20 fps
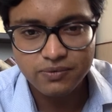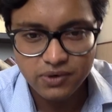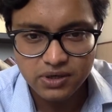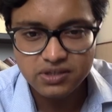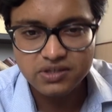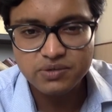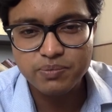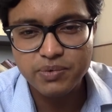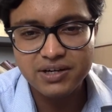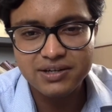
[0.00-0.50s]

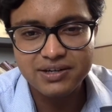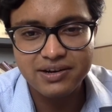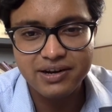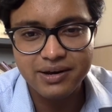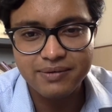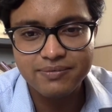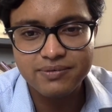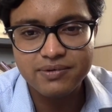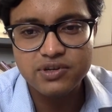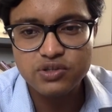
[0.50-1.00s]
First part
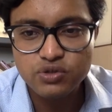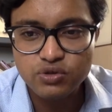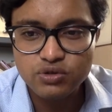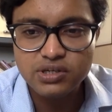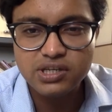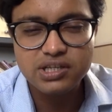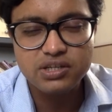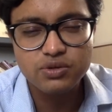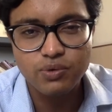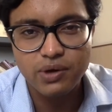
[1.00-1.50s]
refers to
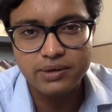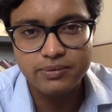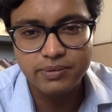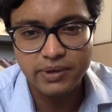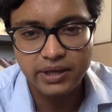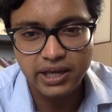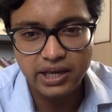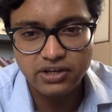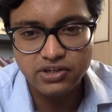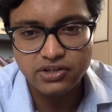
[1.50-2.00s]

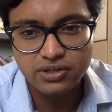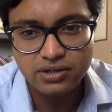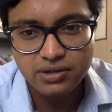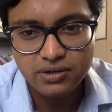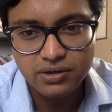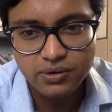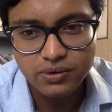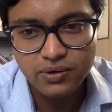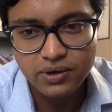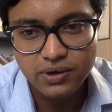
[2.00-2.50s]
disqualification,
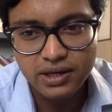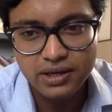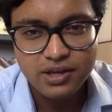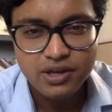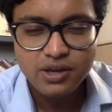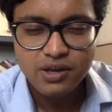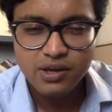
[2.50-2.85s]
okay.